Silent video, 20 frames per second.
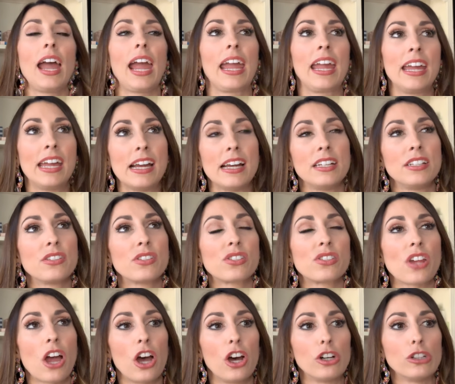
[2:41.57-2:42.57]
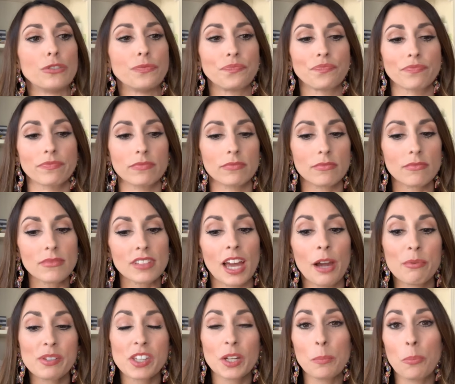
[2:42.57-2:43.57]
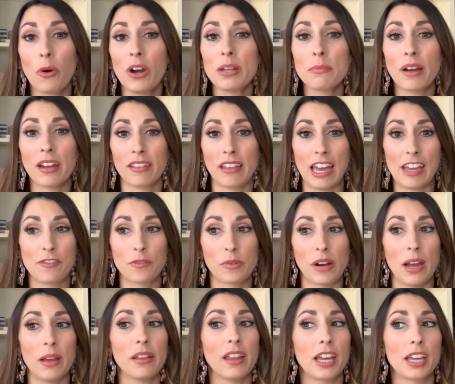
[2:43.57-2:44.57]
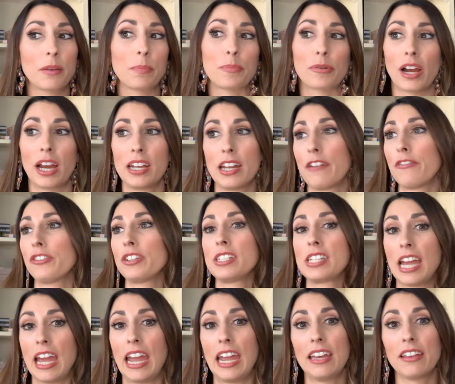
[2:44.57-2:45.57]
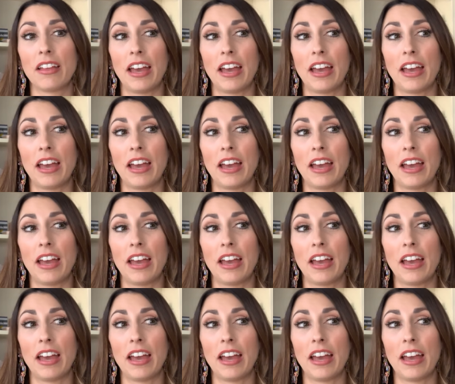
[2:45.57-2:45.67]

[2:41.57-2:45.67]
And so I was at a point in my life where I like prayed every day,